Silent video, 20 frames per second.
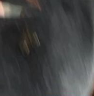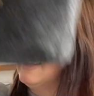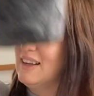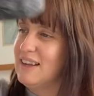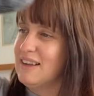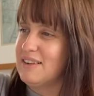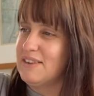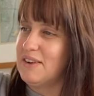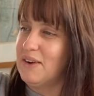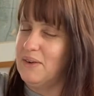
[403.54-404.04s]

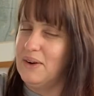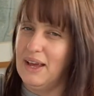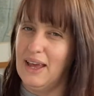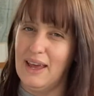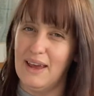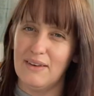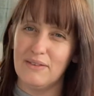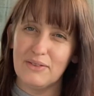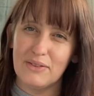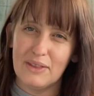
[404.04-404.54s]
So I
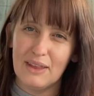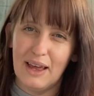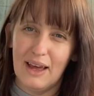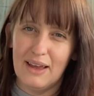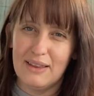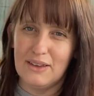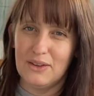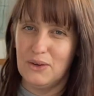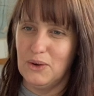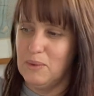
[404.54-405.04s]
have
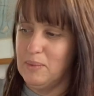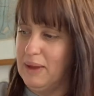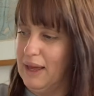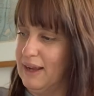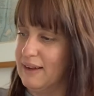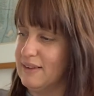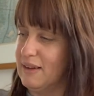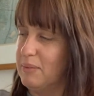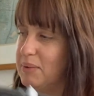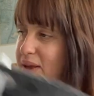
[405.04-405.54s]
the 2
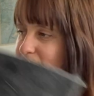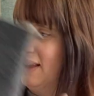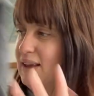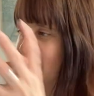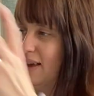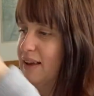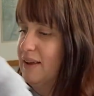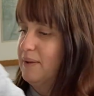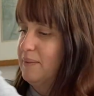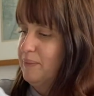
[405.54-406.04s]
bags up
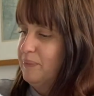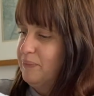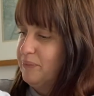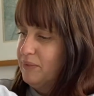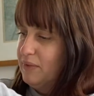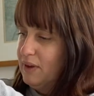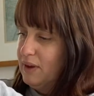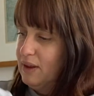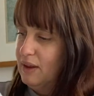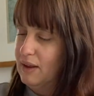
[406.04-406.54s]
here,
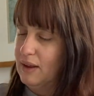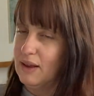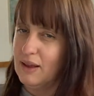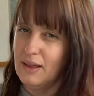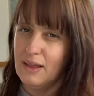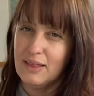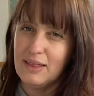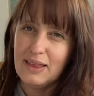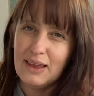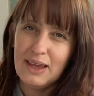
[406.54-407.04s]

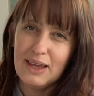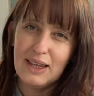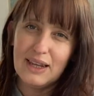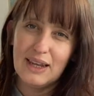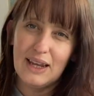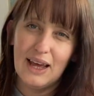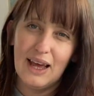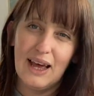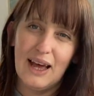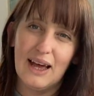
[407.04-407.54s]

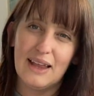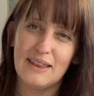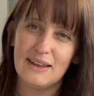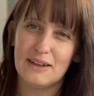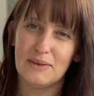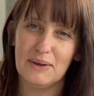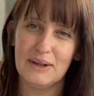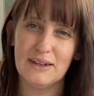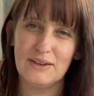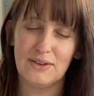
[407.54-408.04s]
then
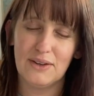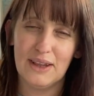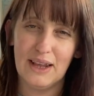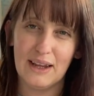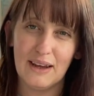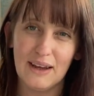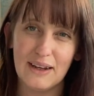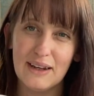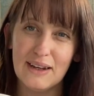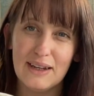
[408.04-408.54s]
this one, so
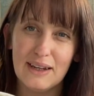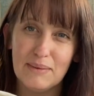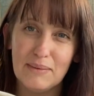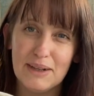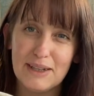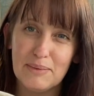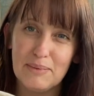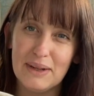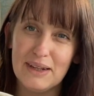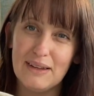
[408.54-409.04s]
that kind of
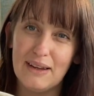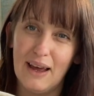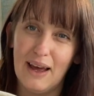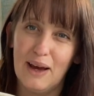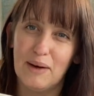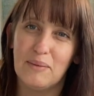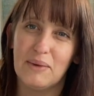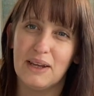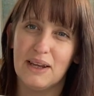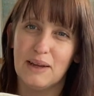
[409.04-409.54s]
limits me to
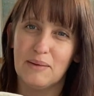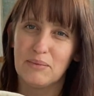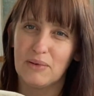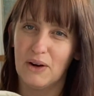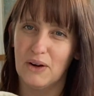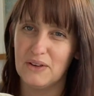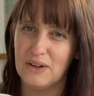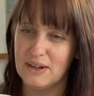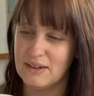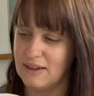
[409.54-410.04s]
how many
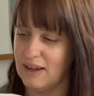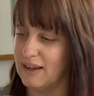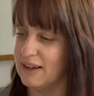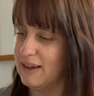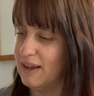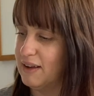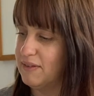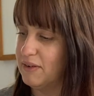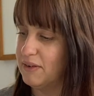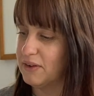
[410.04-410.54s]
projects I can
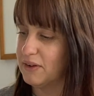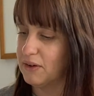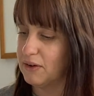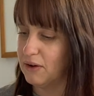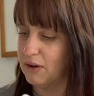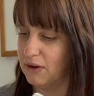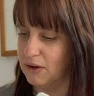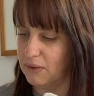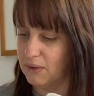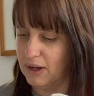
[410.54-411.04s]
have on the
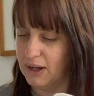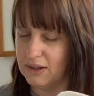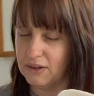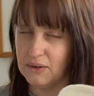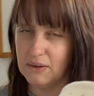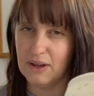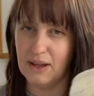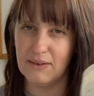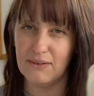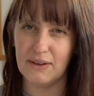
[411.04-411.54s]
go. I
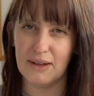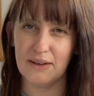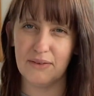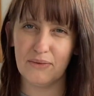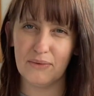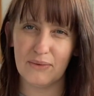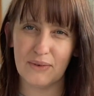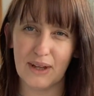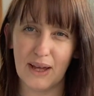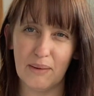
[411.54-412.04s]
do have a
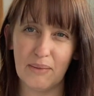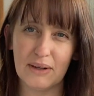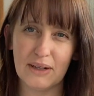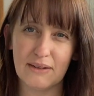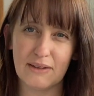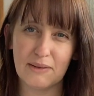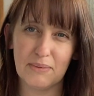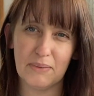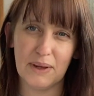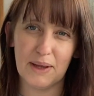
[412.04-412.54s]
couple
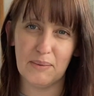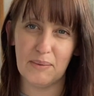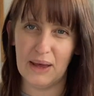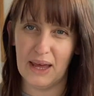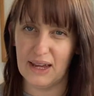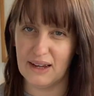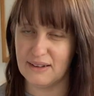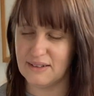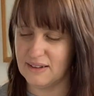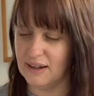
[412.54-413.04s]
of spare
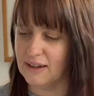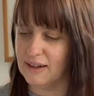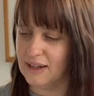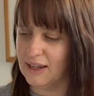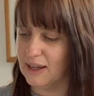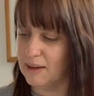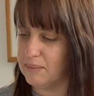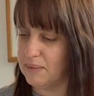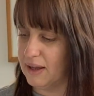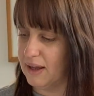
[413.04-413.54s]
bags down
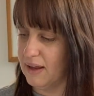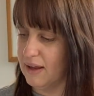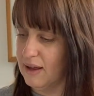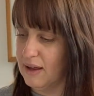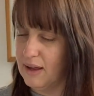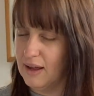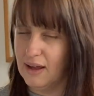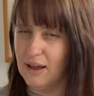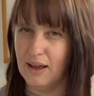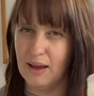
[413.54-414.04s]
here, but
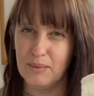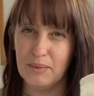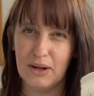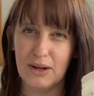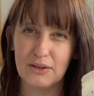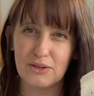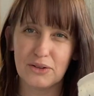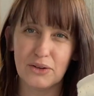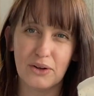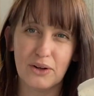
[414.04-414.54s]
I'm
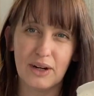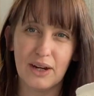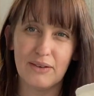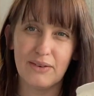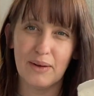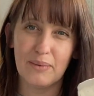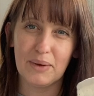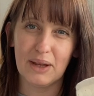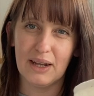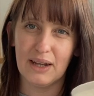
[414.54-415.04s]
not sure if
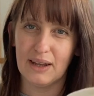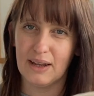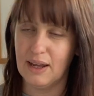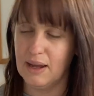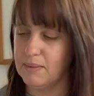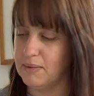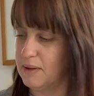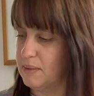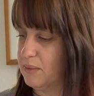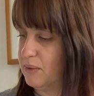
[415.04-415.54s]
I'm going to
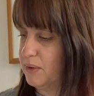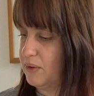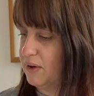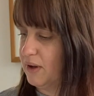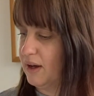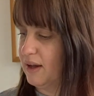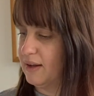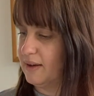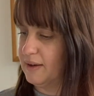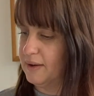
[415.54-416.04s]
keep them or
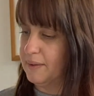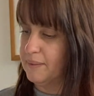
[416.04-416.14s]
not.